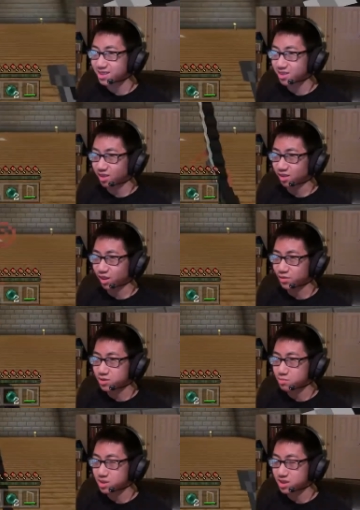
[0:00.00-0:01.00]
are left
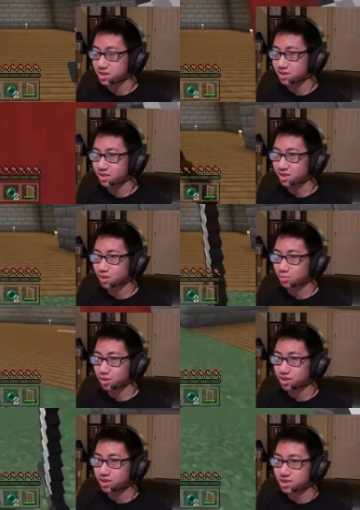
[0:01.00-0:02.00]
to be
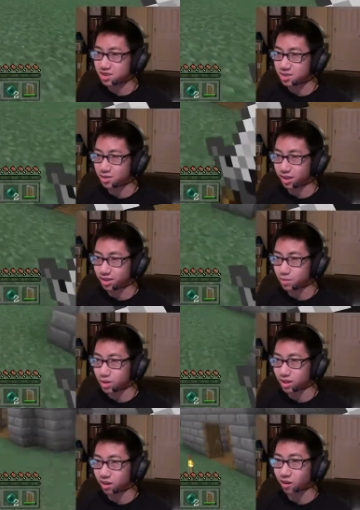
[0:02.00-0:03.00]
completed, just the
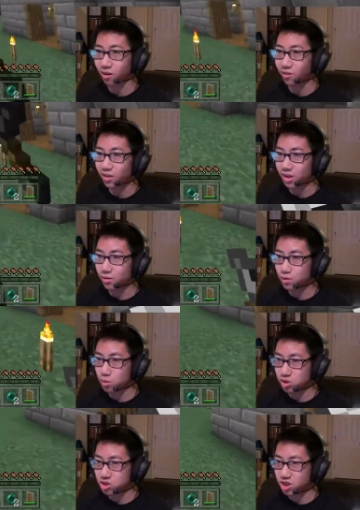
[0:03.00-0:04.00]
main hall, a few
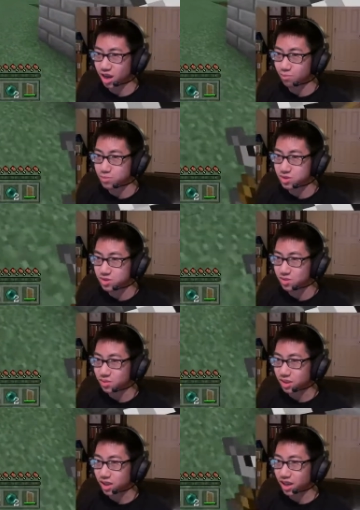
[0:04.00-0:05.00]
more shops,
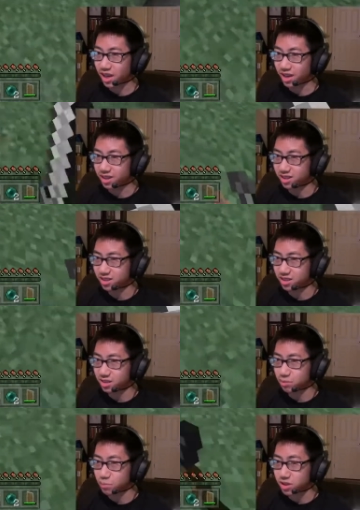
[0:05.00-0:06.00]
and
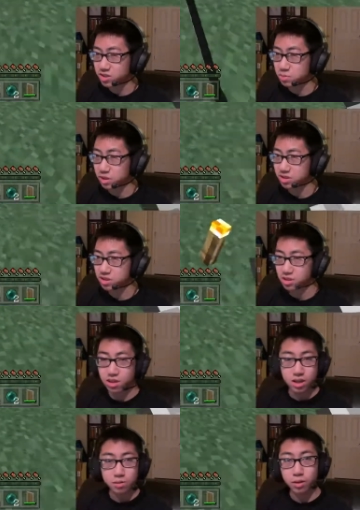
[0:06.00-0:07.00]
the basement.
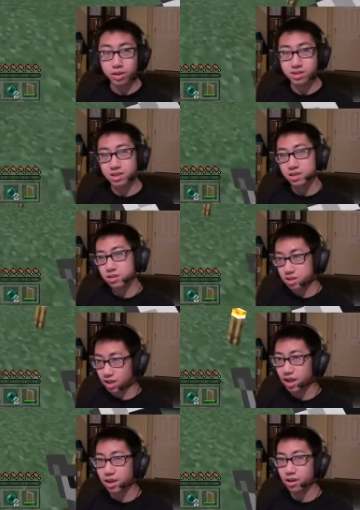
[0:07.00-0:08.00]
But
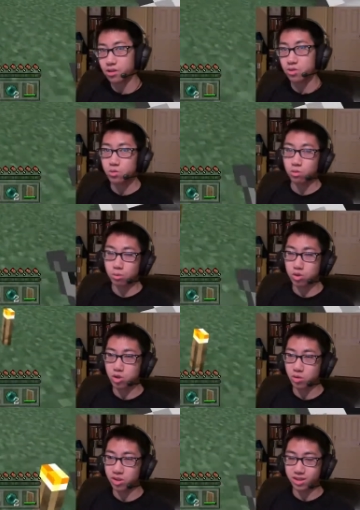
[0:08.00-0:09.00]
today, what we're
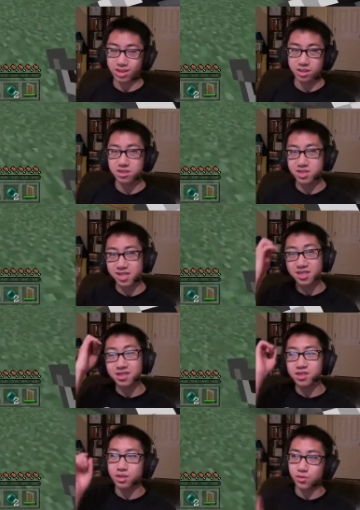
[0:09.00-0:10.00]
doing is
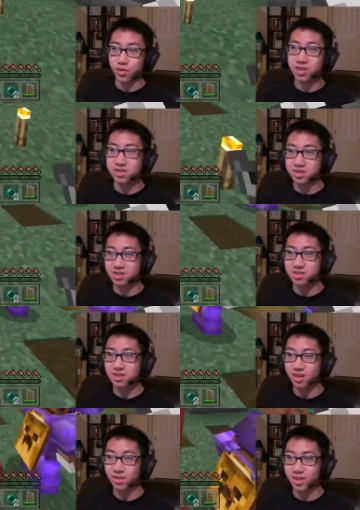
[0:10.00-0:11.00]
testing the defenses
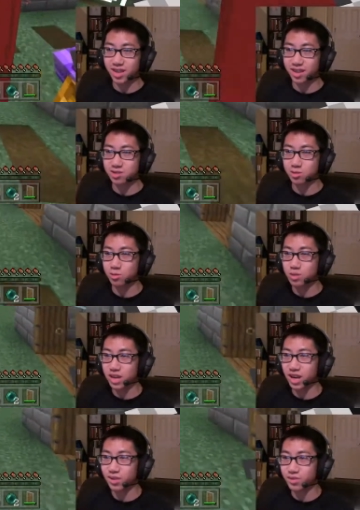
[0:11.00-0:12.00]
of the castle. We
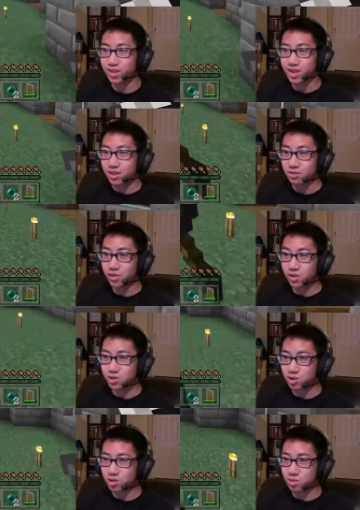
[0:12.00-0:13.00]
have
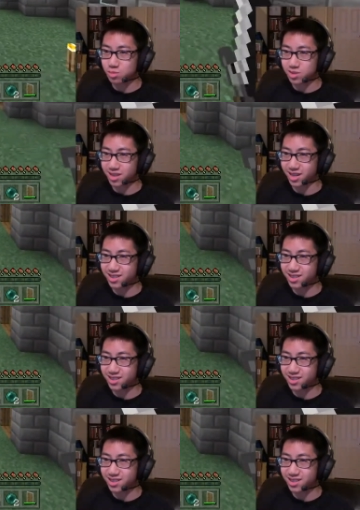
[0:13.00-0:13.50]
villagers to protect.